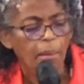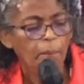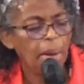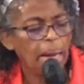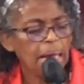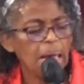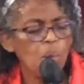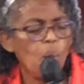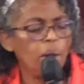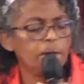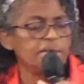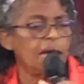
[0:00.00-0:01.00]
But he
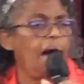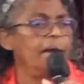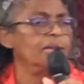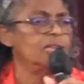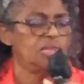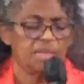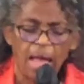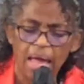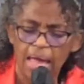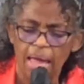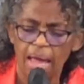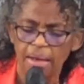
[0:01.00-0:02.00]
wants us to
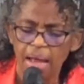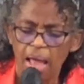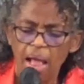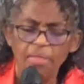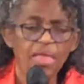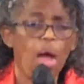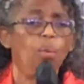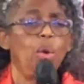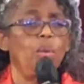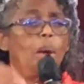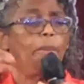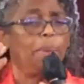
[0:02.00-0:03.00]
understand that we
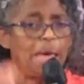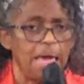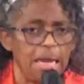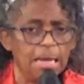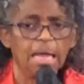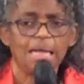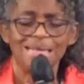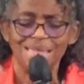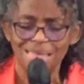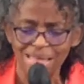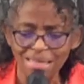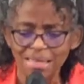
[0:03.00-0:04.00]
repeatedly,
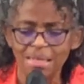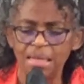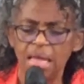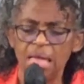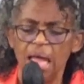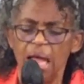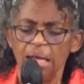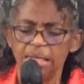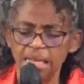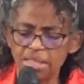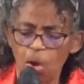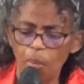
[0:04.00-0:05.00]
consistently
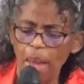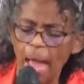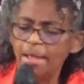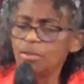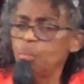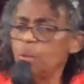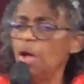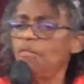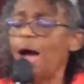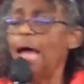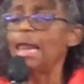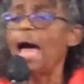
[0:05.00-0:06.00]
disobey his will
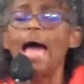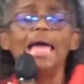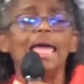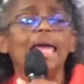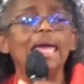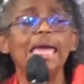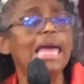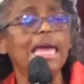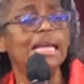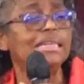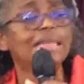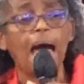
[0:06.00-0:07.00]
for our life.
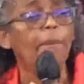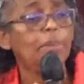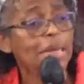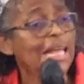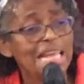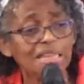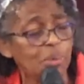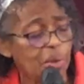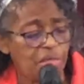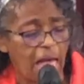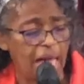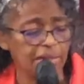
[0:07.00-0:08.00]
He is not pleased
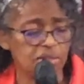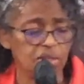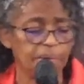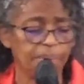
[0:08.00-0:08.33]
with that.